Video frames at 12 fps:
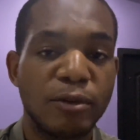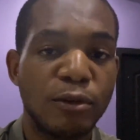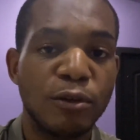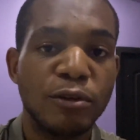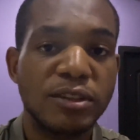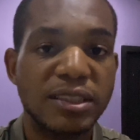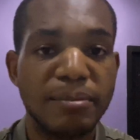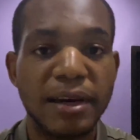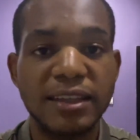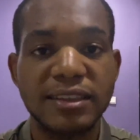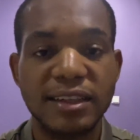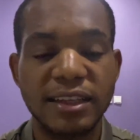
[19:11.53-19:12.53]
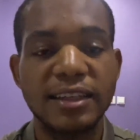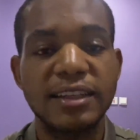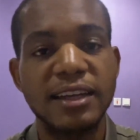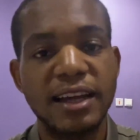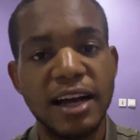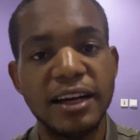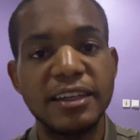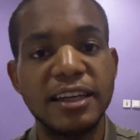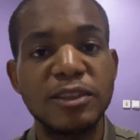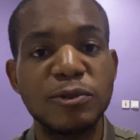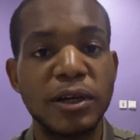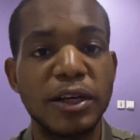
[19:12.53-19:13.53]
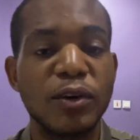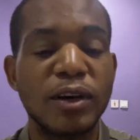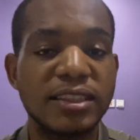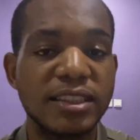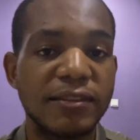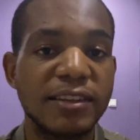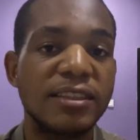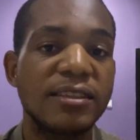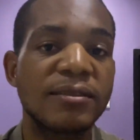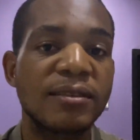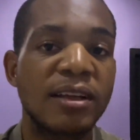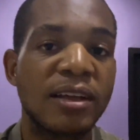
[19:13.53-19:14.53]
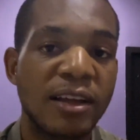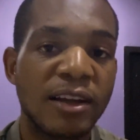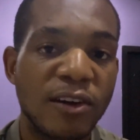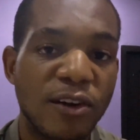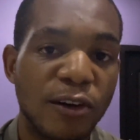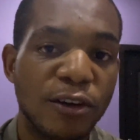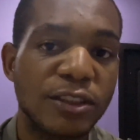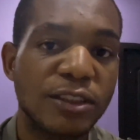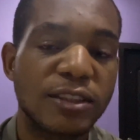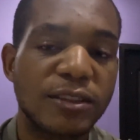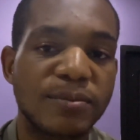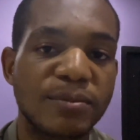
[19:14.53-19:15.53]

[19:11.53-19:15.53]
goes seamlessly, and in that way you are saving cost,